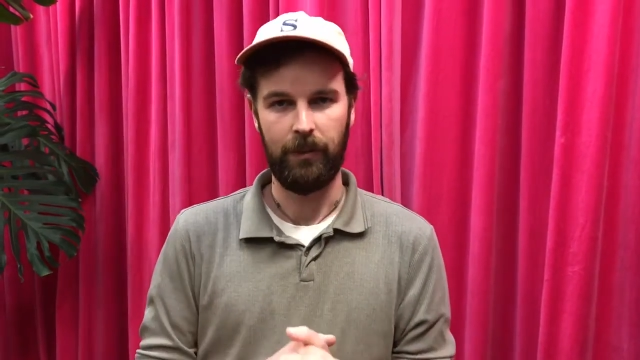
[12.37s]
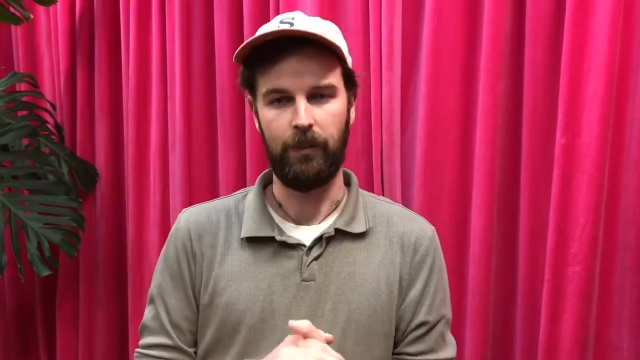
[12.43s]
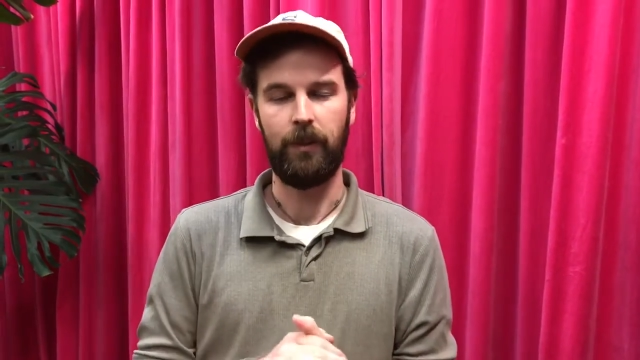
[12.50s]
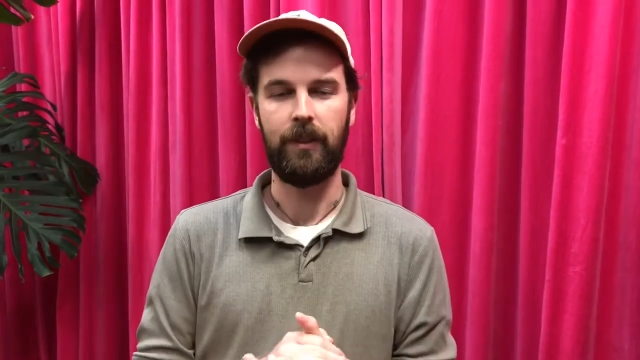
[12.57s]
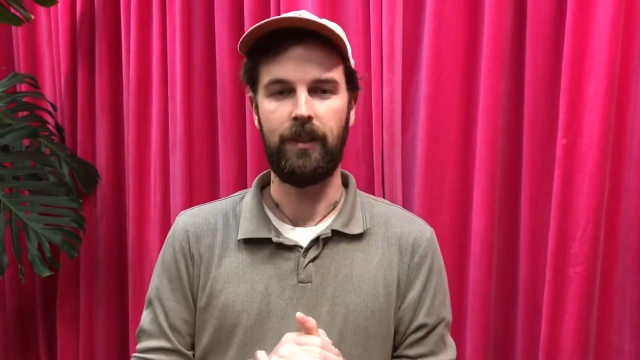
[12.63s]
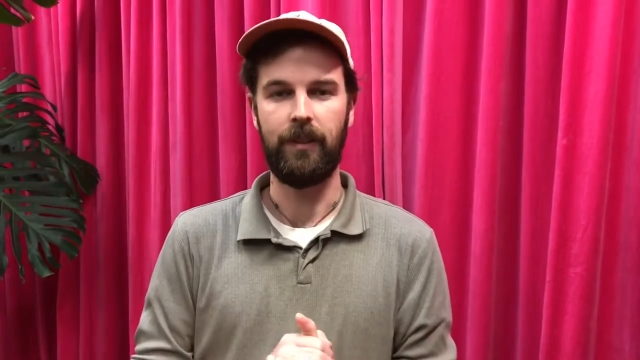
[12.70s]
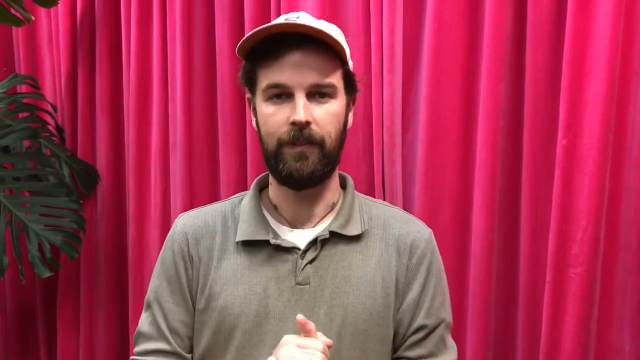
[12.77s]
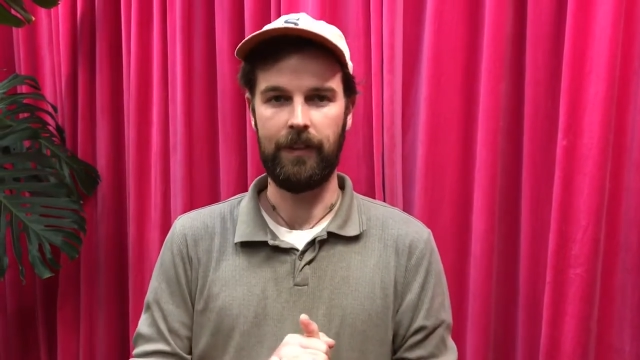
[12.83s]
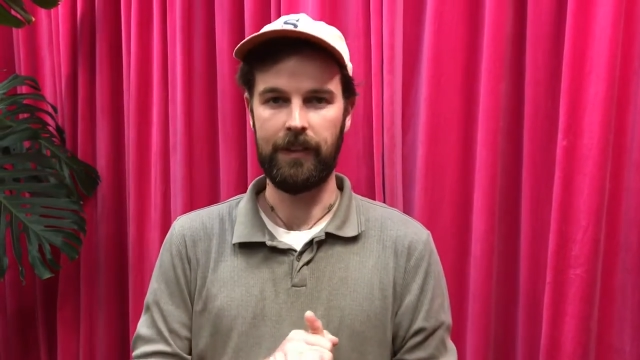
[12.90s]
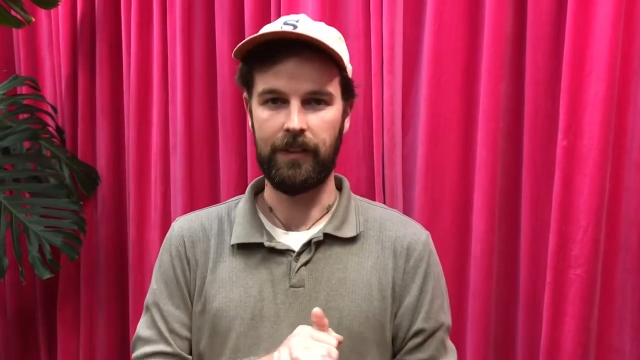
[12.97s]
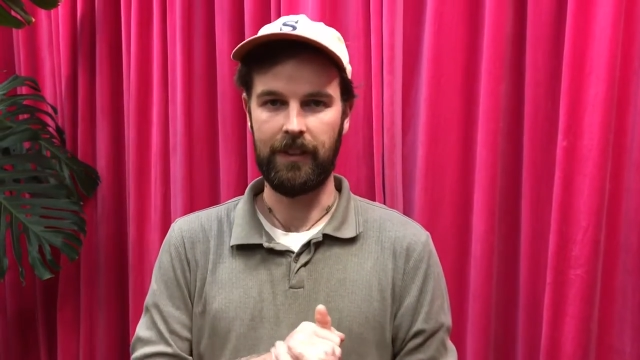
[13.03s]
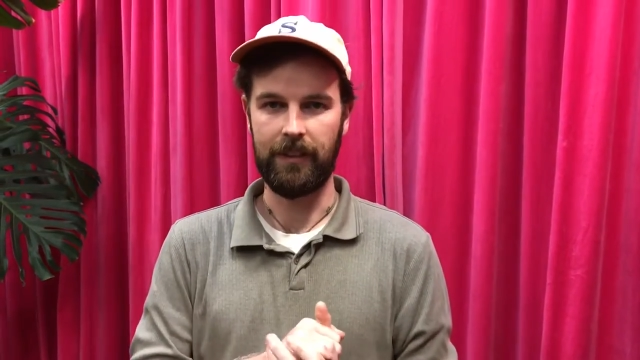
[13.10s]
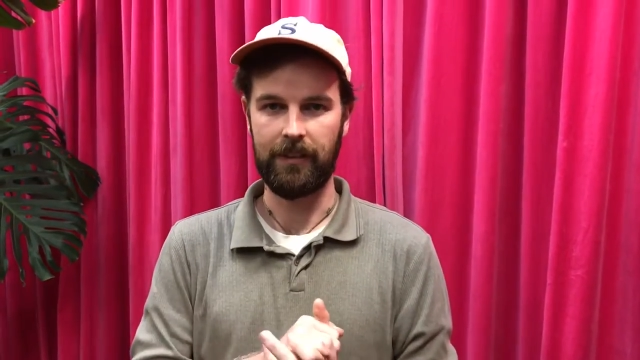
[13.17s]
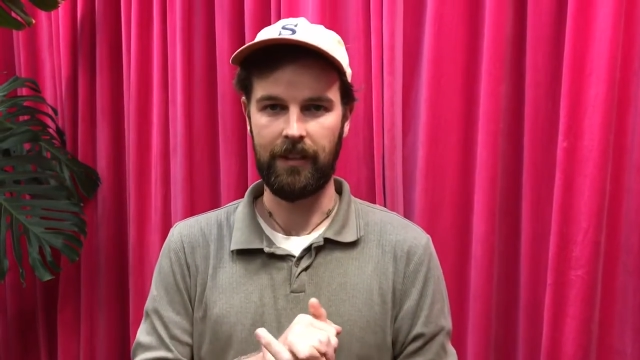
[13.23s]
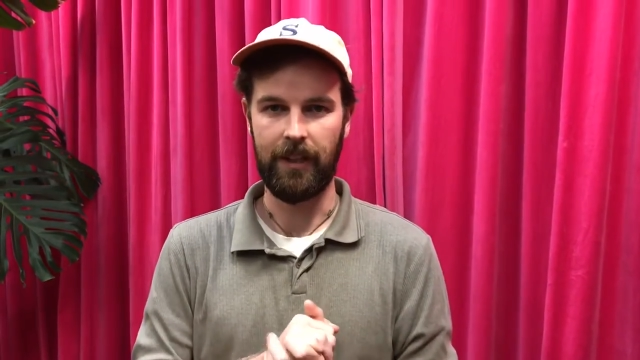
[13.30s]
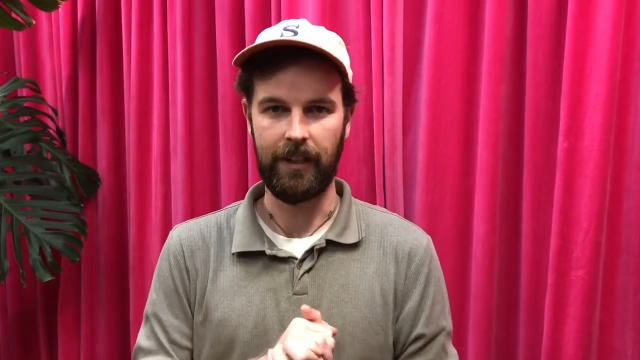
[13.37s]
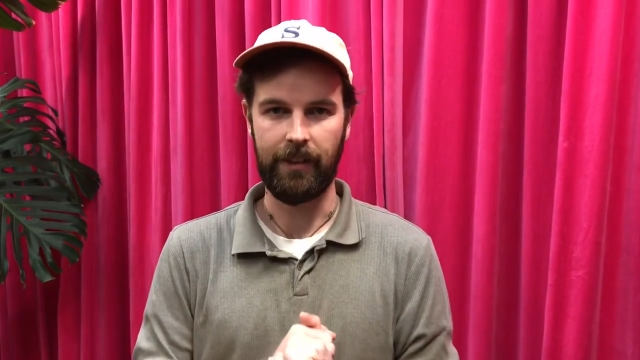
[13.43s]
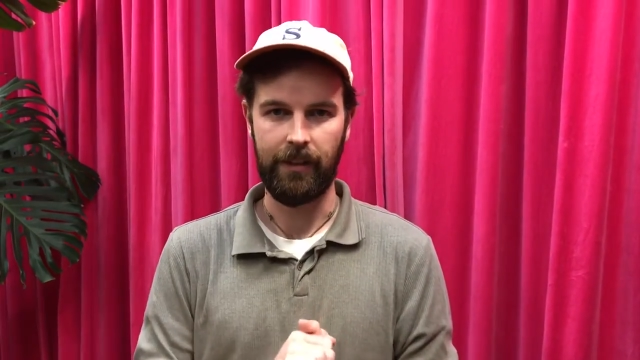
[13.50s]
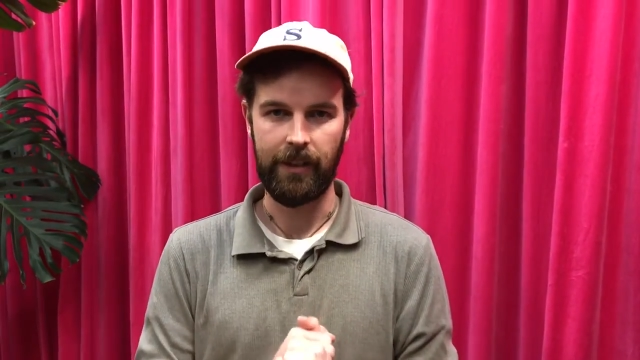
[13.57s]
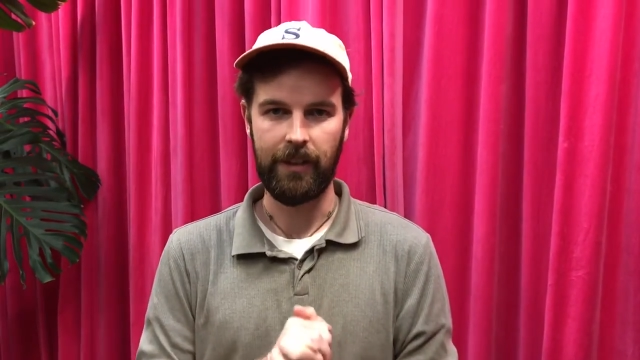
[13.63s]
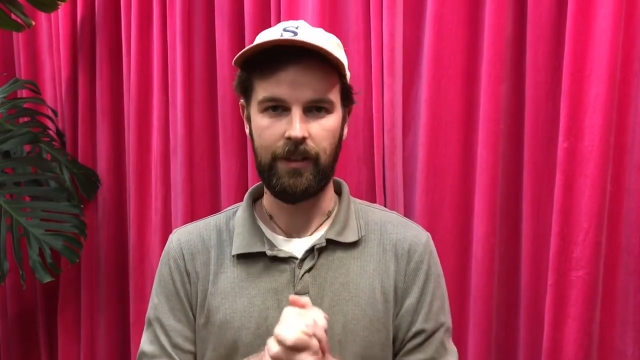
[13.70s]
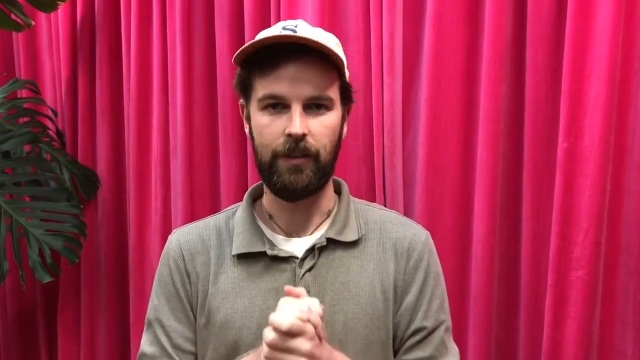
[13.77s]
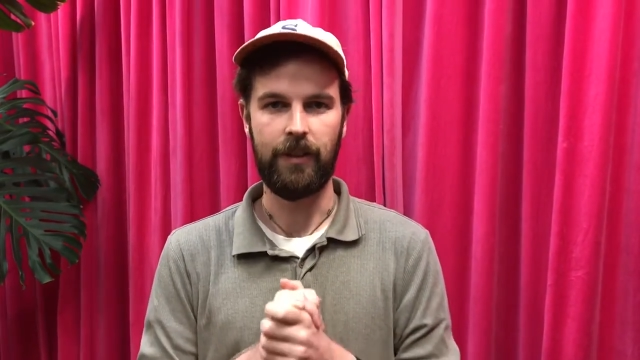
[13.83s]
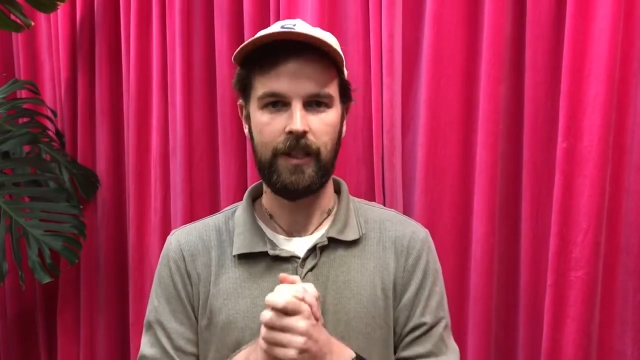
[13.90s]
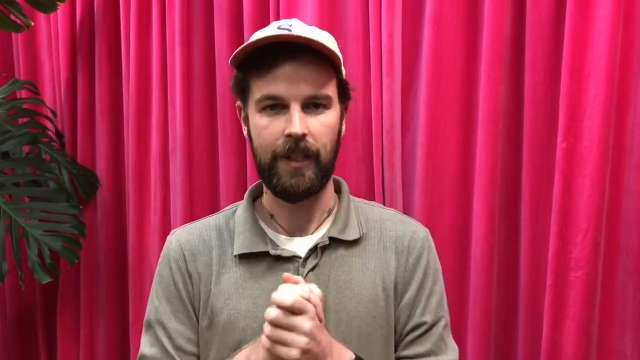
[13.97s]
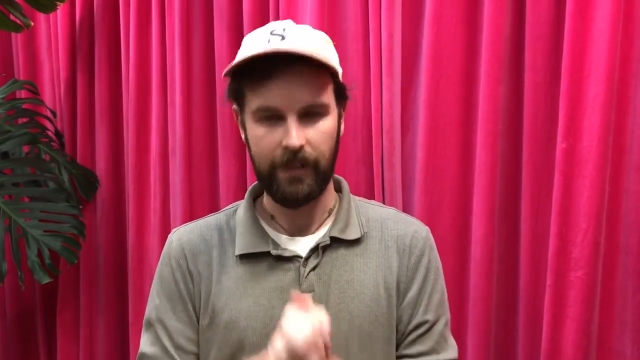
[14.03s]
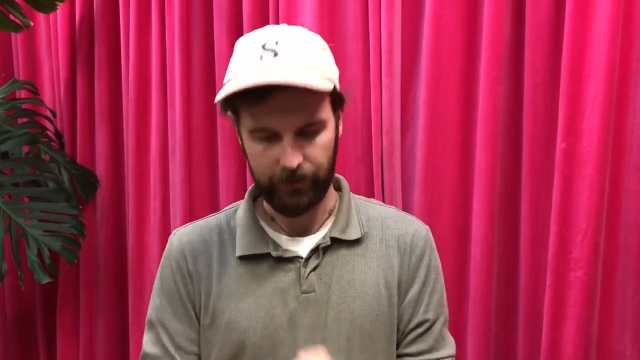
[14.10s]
which is very exciting. Thank you to